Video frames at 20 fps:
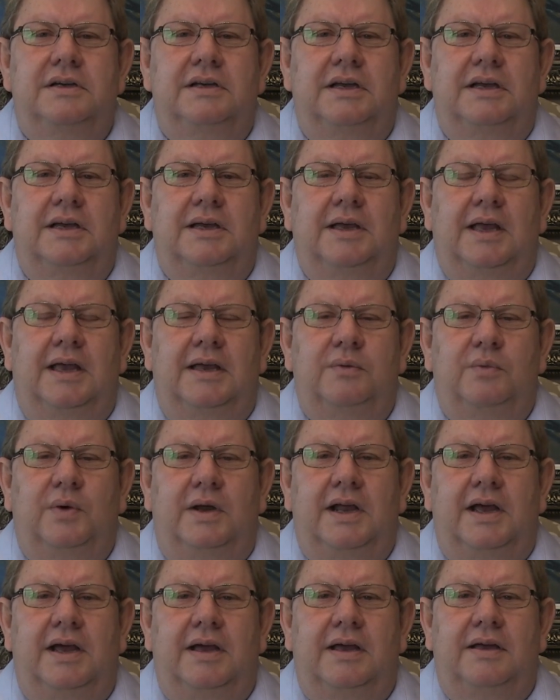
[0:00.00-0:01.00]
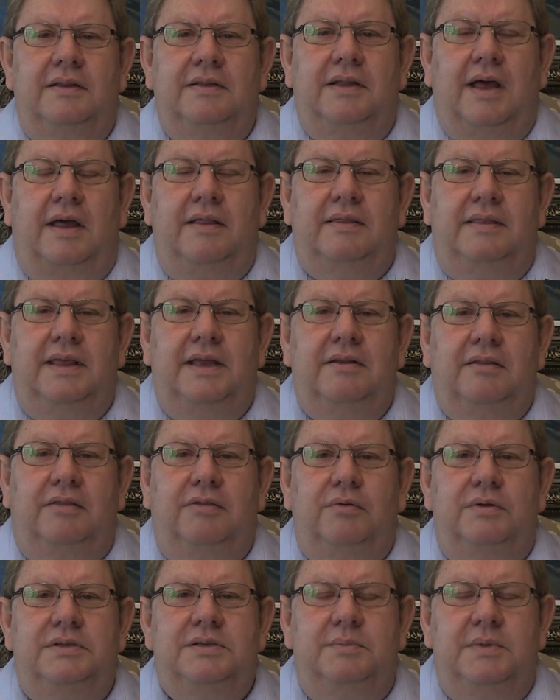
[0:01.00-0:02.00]
And what I then
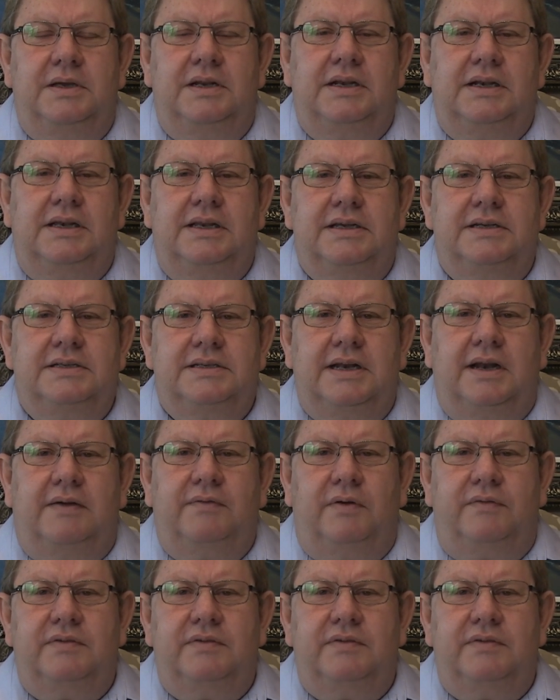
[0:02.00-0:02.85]
thought immediately is that I've